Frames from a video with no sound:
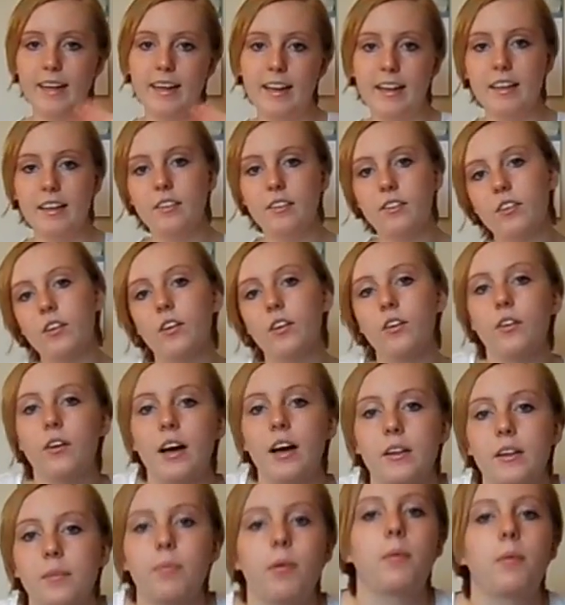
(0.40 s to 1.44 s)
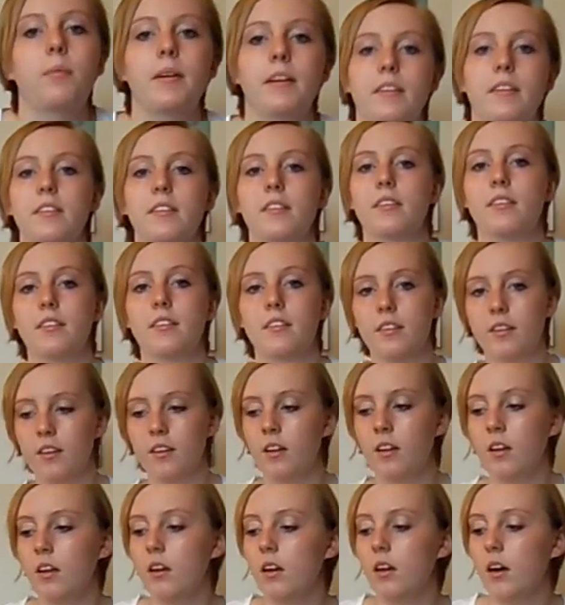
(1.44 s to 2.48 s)
Hi guys, so as
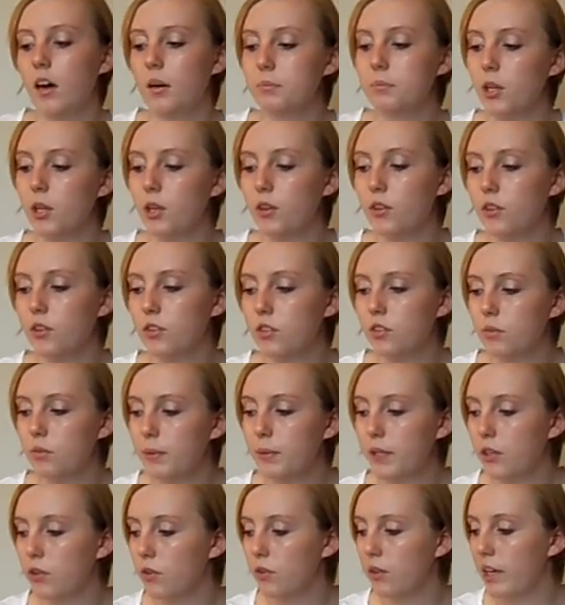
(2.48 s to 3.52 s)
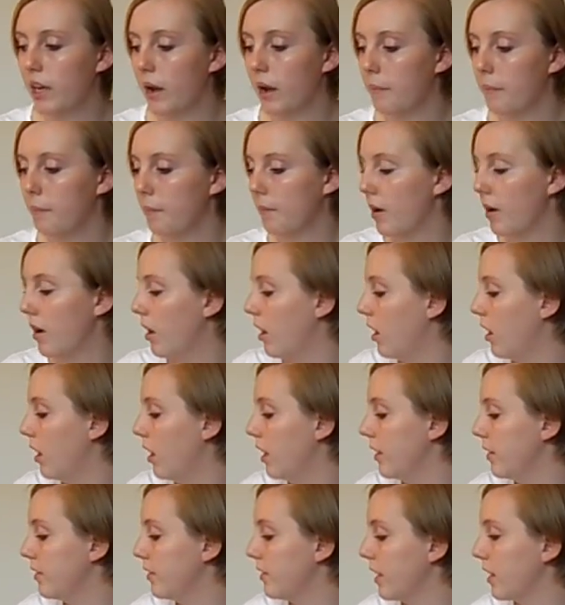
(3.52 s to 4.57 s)
promised, I'm going to be doing
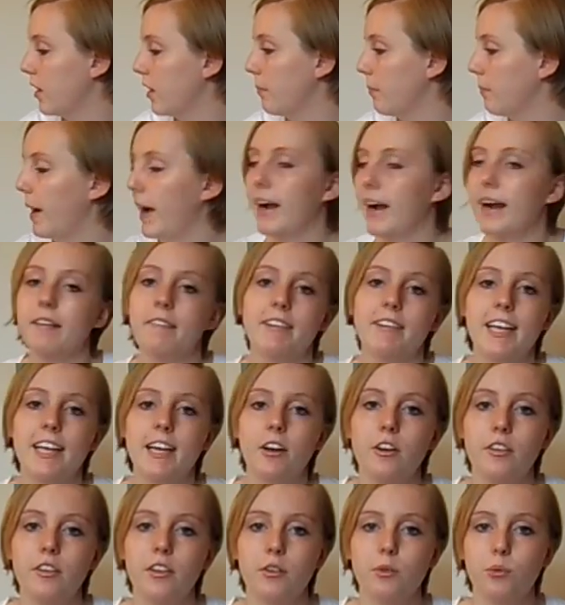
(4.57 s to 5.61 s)
my second packing video.